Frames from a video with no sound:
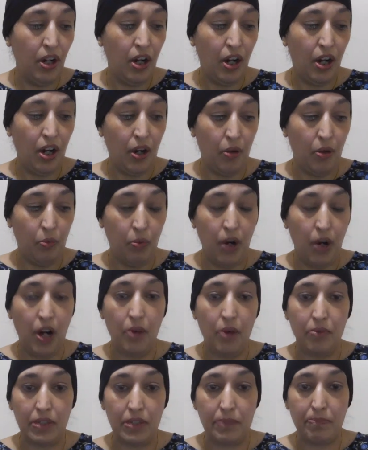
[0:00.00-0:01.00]
or what
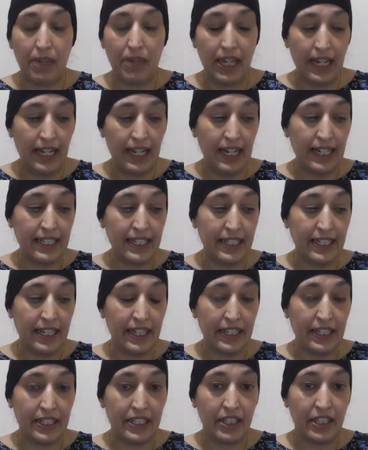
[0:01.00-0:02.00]
was behind
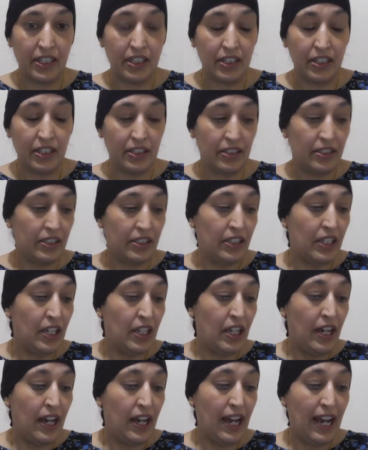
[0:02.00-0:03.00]
it?
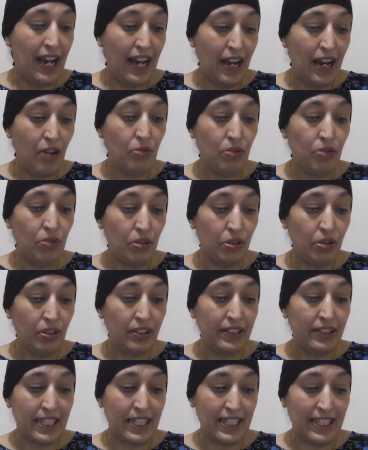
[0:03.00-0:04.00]
How could they
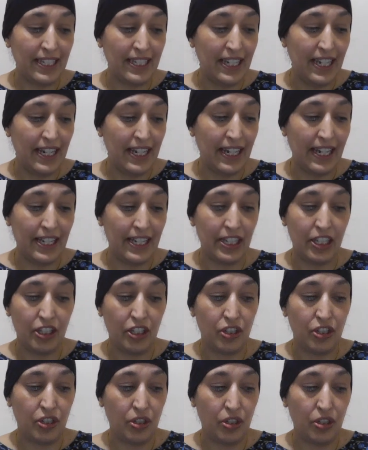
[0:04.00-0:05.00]
sneak into the
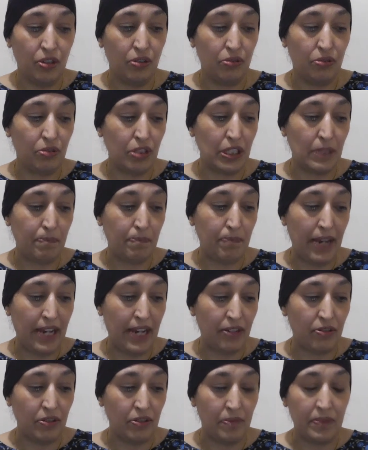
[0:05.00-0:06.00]
children's
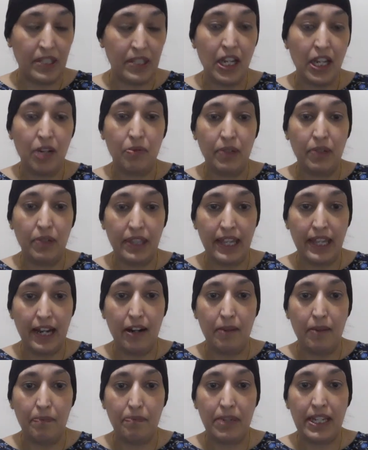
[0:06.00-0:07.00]
bedrooms without
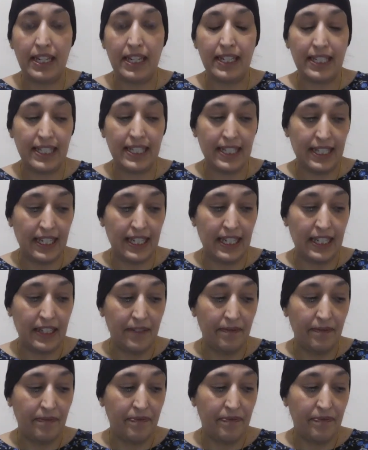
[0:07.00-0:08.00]
being seen?
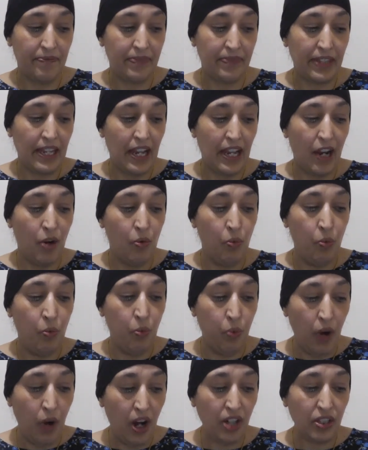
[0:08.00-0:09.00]
And
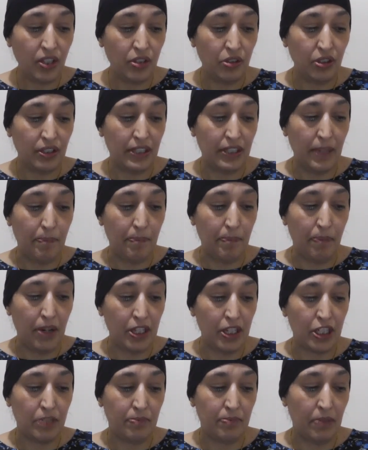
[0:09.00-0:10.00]
what could they
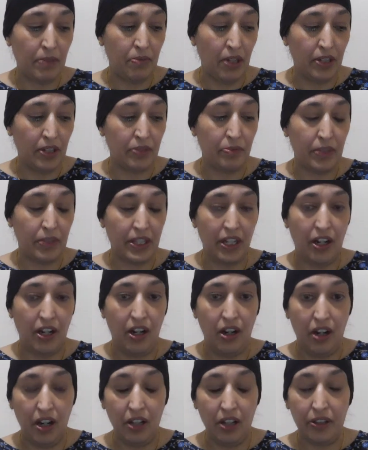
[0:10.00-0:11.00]
possibly want with
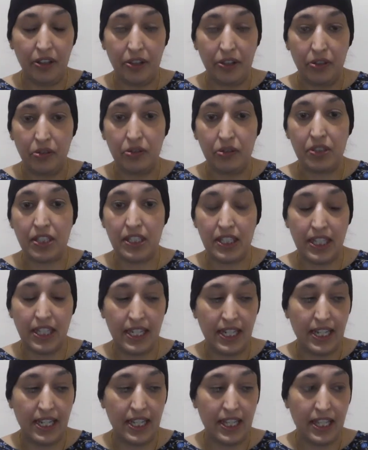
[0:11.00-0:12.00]
all those
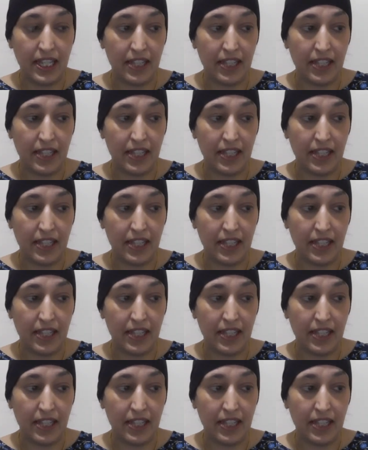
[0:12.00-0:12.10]
teeth?